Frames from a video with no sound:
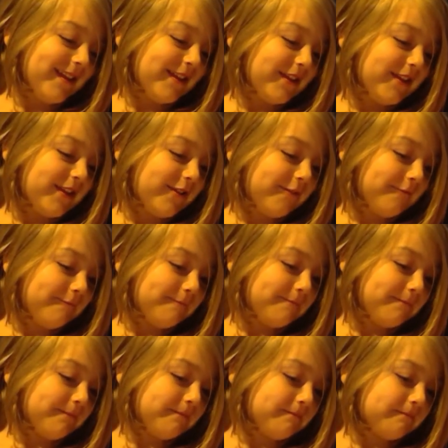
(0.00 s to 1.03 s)

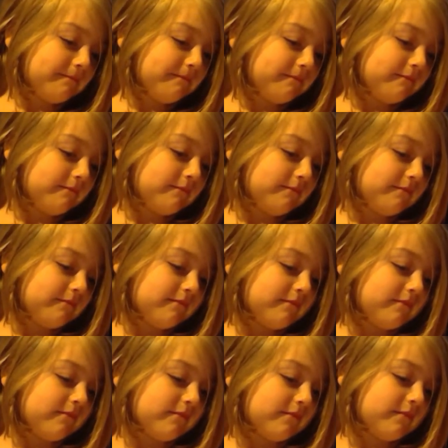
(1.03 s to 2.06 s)

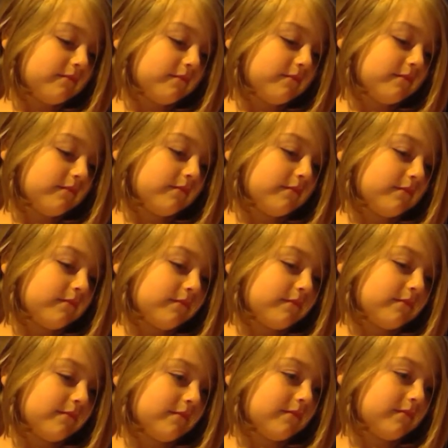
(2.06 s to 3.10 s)

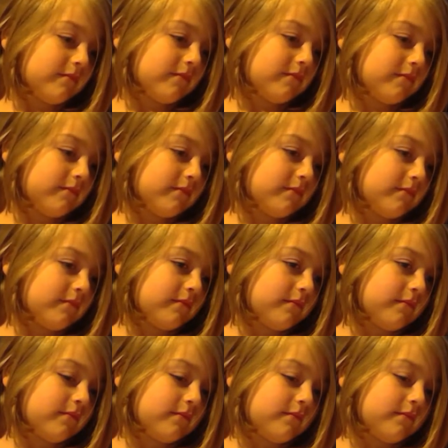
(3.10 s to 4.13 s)

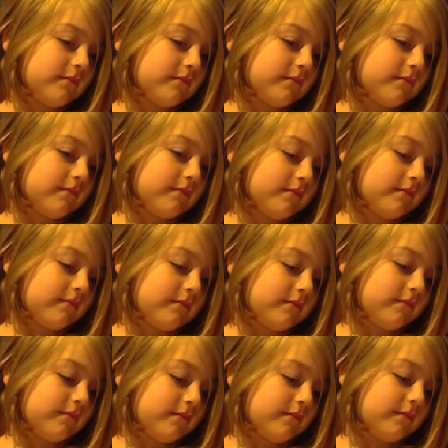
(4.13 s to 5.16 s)

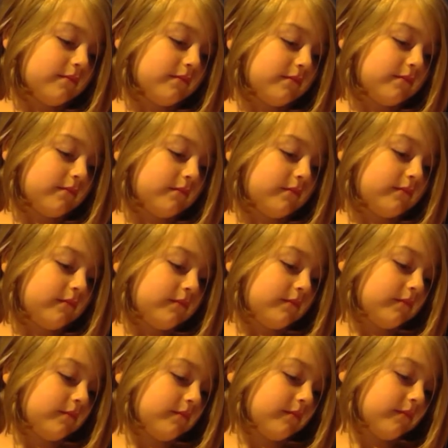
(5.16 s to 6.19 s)

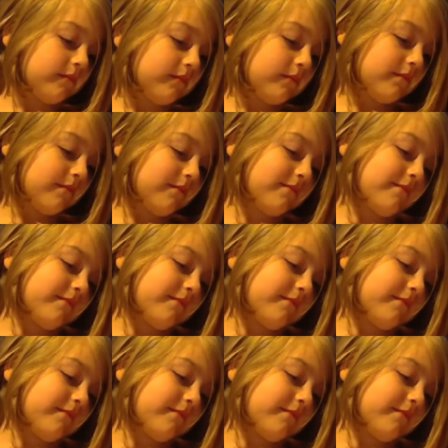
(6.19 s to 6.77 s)
(not speaking)